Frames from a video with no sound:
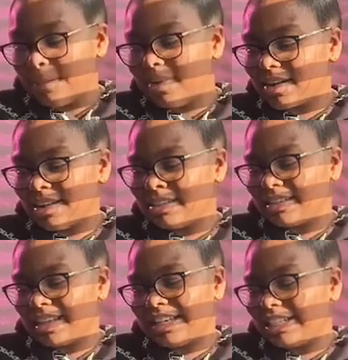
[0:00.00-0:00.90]

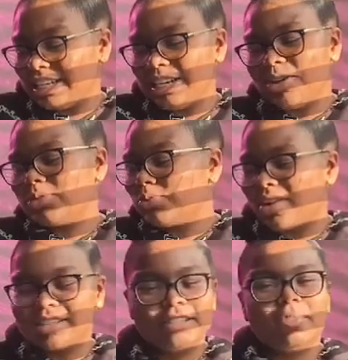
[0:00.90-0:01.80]
because she knows
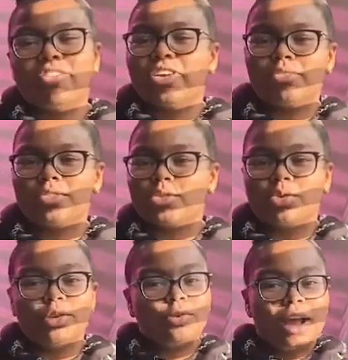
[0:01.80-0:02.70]
Ross is my favorite
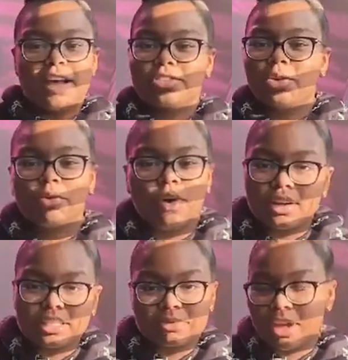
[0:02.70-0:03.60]
store. You guys know
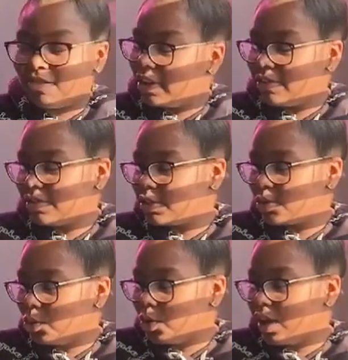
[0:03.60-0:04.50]
Ross is my favorite
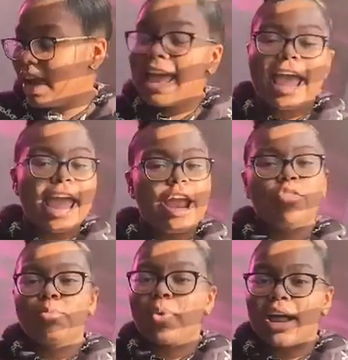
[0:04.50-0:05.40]
store.
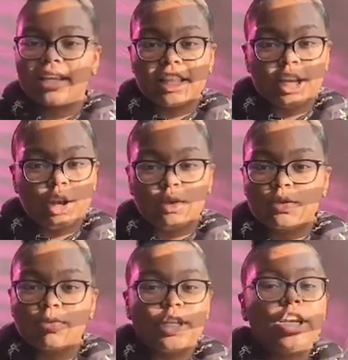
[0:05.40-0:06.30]
Everybody that
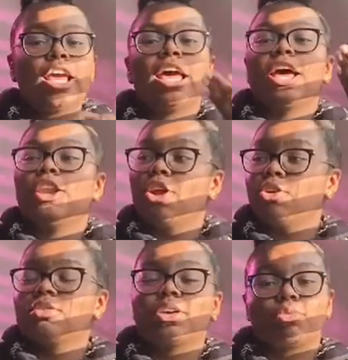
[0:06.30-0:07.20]
knows me
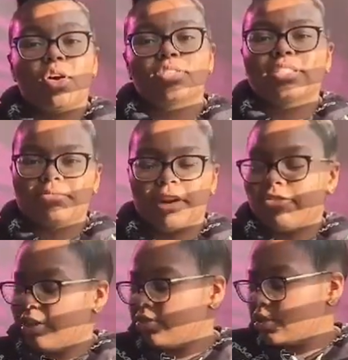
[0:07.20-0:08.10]
knows that Ross is my
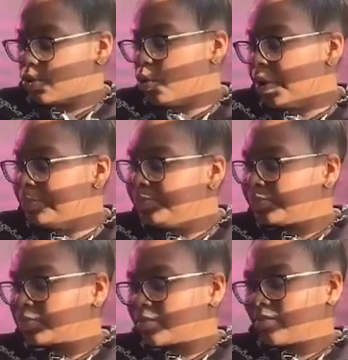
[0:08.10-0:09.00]
favorite store.
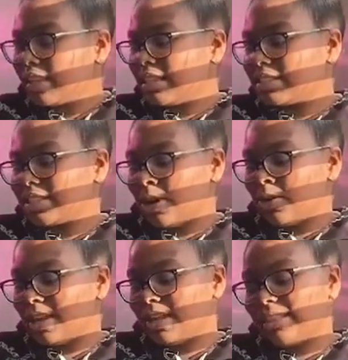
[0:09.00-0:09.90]

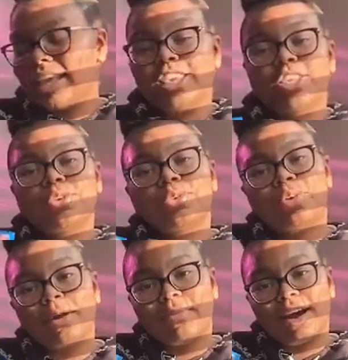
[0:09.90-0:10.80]
So thank you,
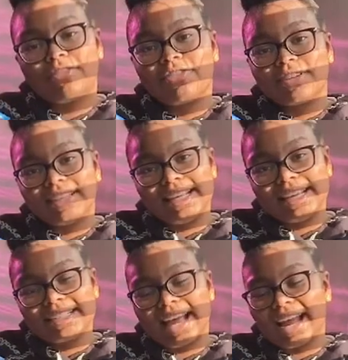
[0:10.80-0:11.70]
Grandma, for
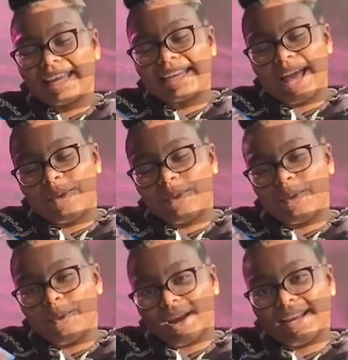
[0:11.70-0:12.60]
this. I cannot
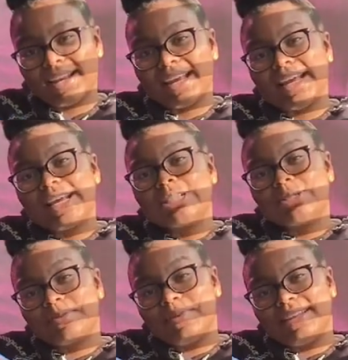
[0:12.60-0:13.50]
wait
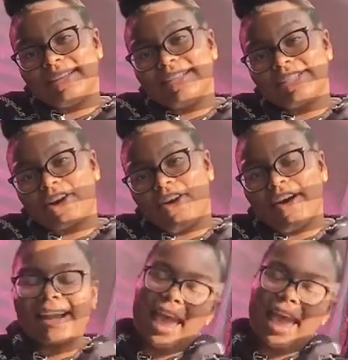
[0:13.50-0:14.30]
to spend this card